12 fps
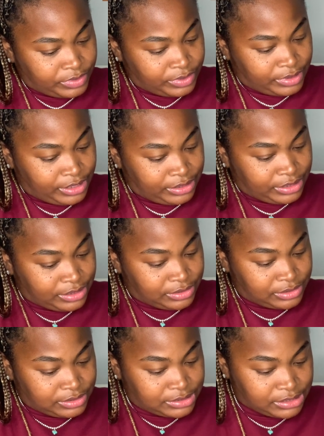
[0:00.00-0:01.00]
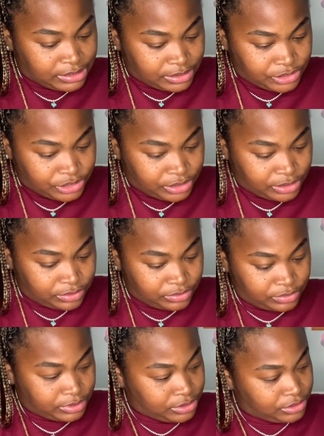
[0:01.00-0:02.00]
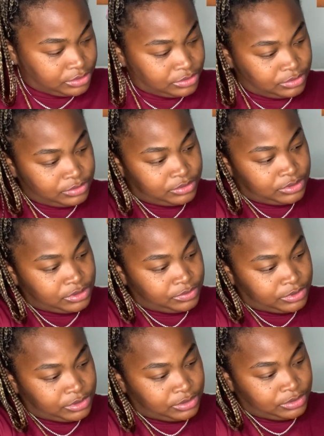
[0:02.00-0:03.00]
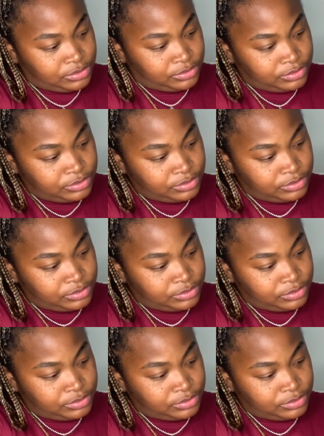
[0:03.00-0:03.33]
I like this second shade. Oh, this one is cute.